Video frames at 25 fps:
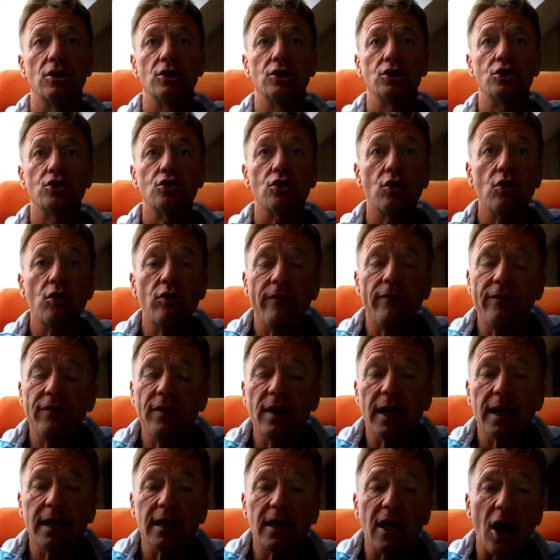So
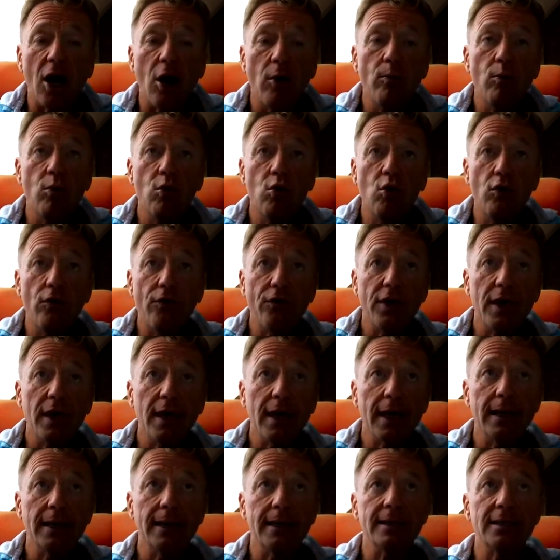we are now
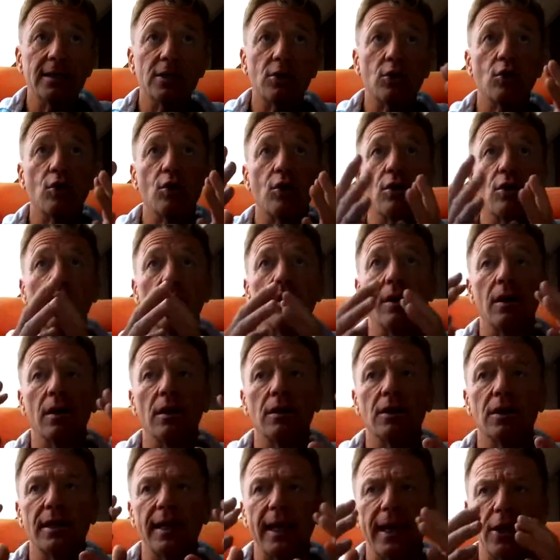moving in this
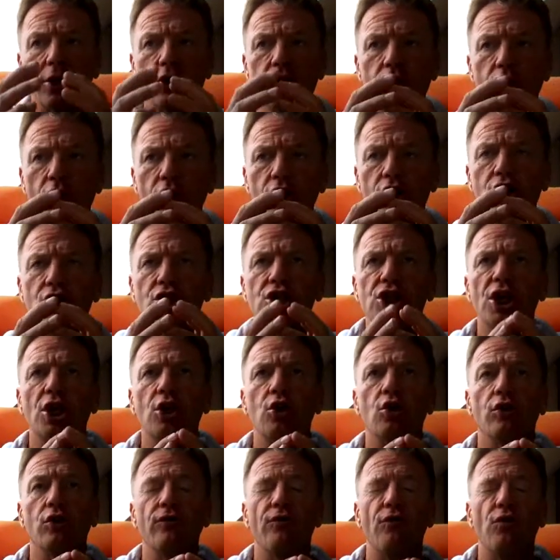uh, technology
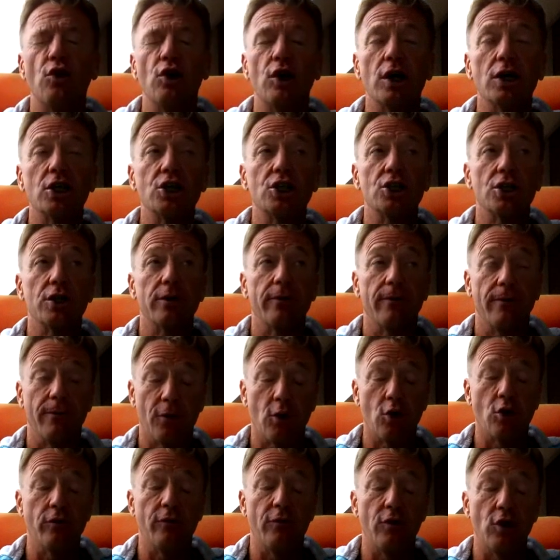converge,
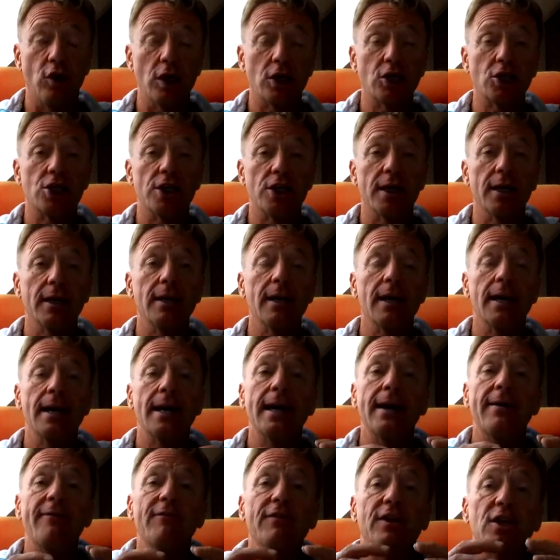converging,
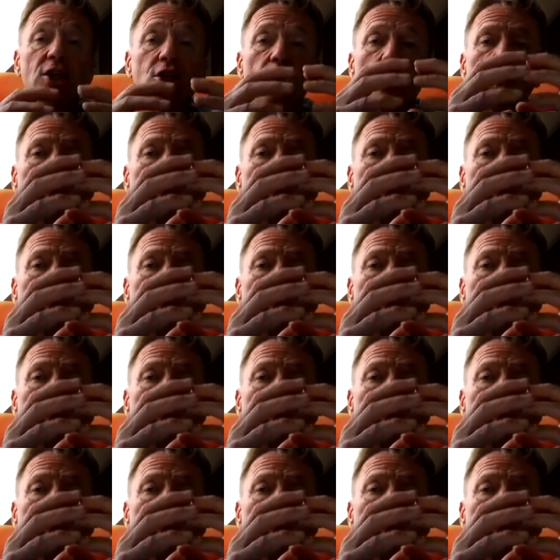which